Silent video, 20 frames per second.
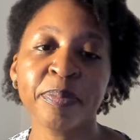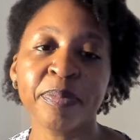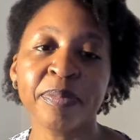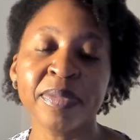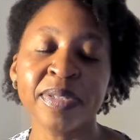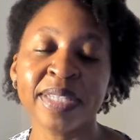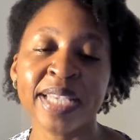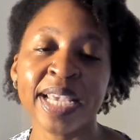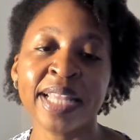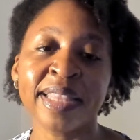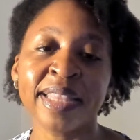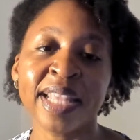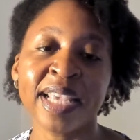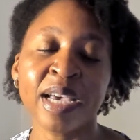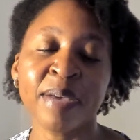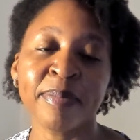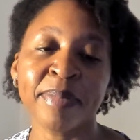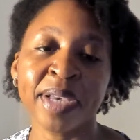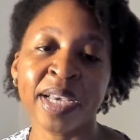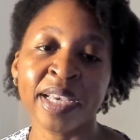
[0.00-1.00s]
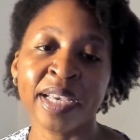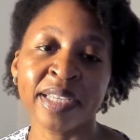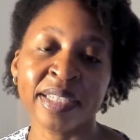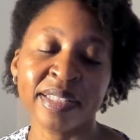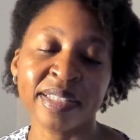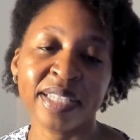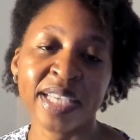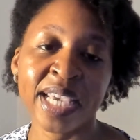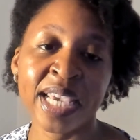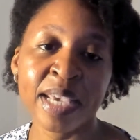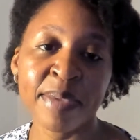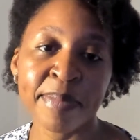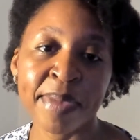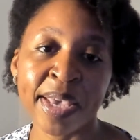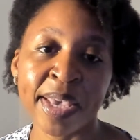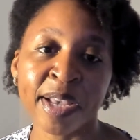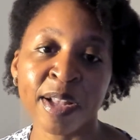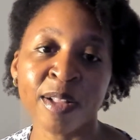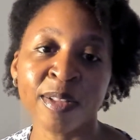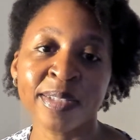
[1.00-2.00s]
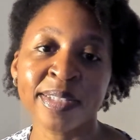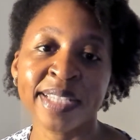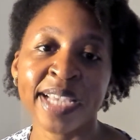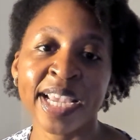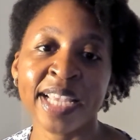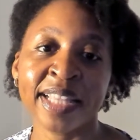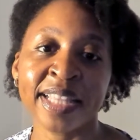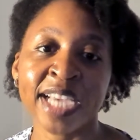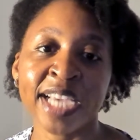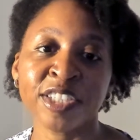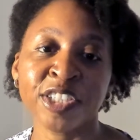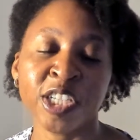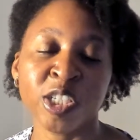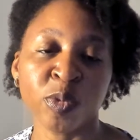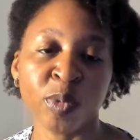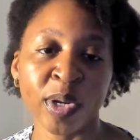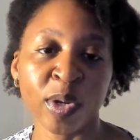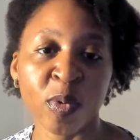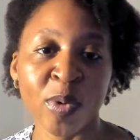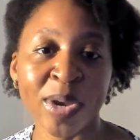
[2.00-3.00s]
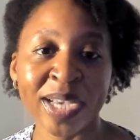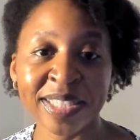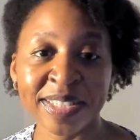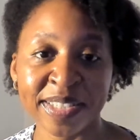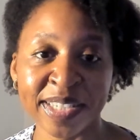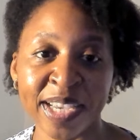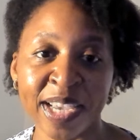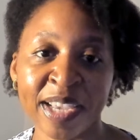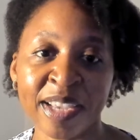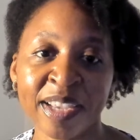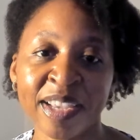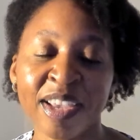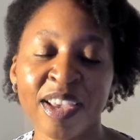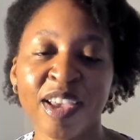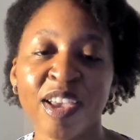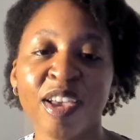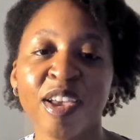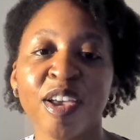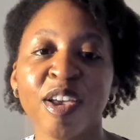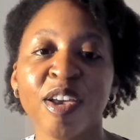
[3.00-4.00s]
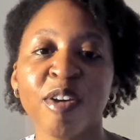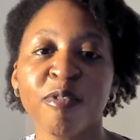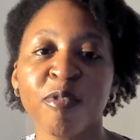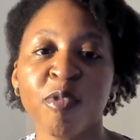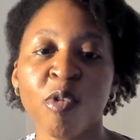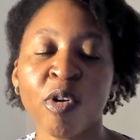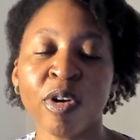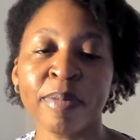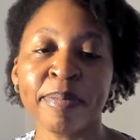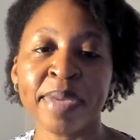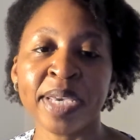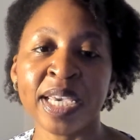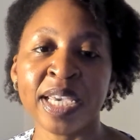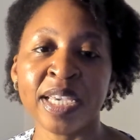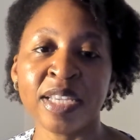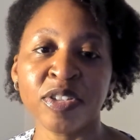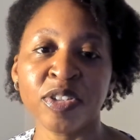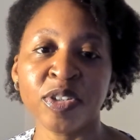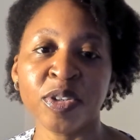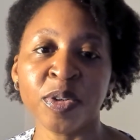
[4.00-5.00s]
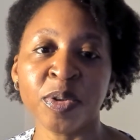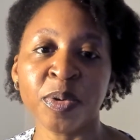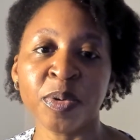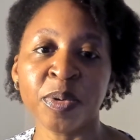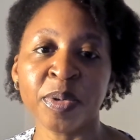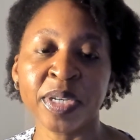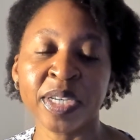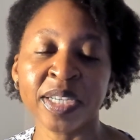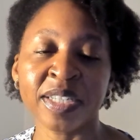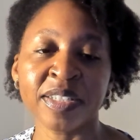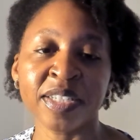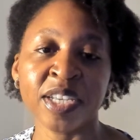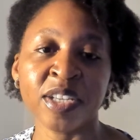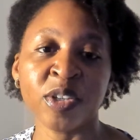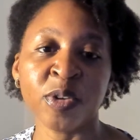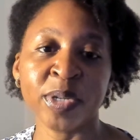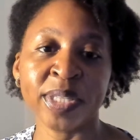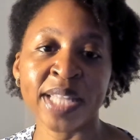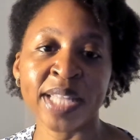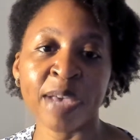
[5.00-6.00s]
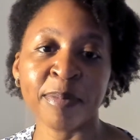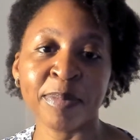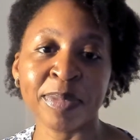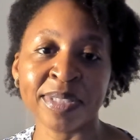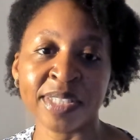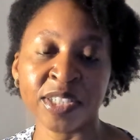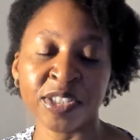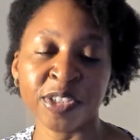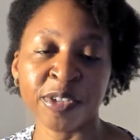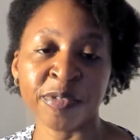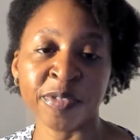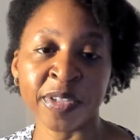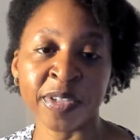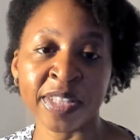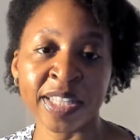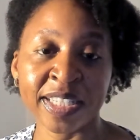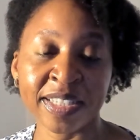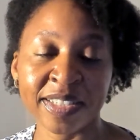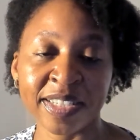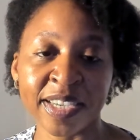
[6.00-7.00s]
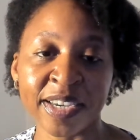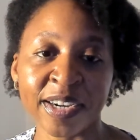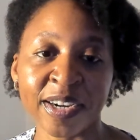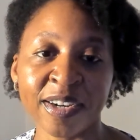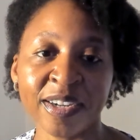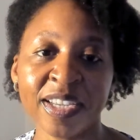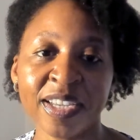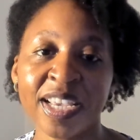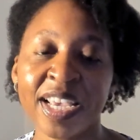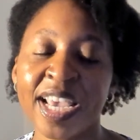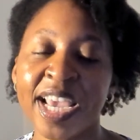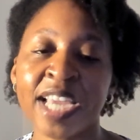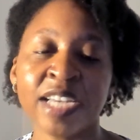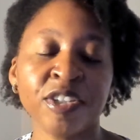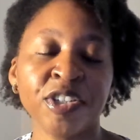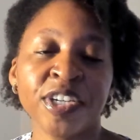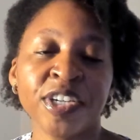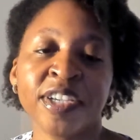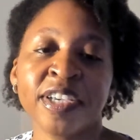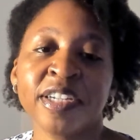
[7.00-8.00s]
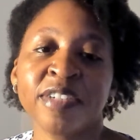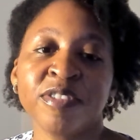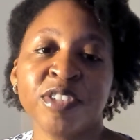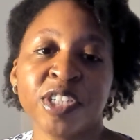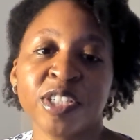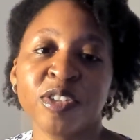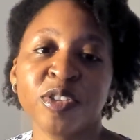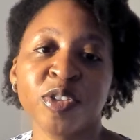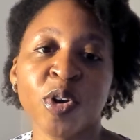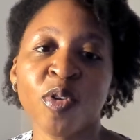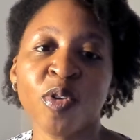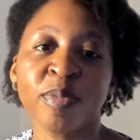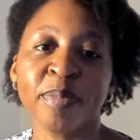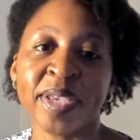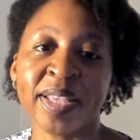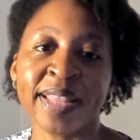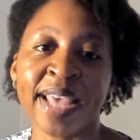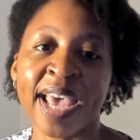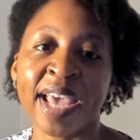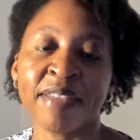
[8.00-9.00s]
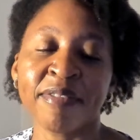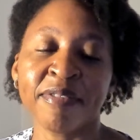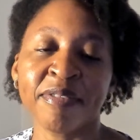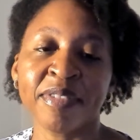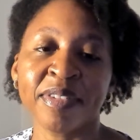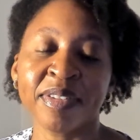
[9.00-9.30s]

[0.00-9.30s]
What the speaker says: send them an email saying that she's requesting for me to continue in that position for this year. And she could have just told me that.